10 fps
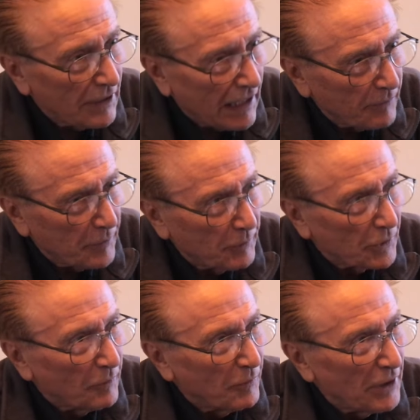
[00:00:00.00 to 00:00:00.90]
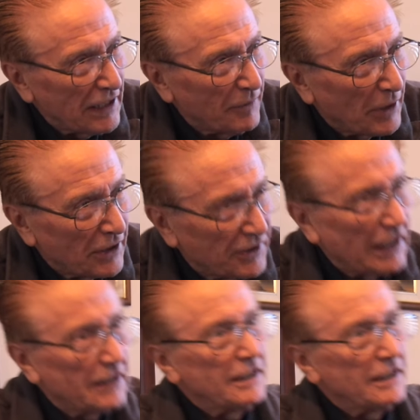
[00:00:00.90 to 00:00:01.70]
A lot of people complain about that.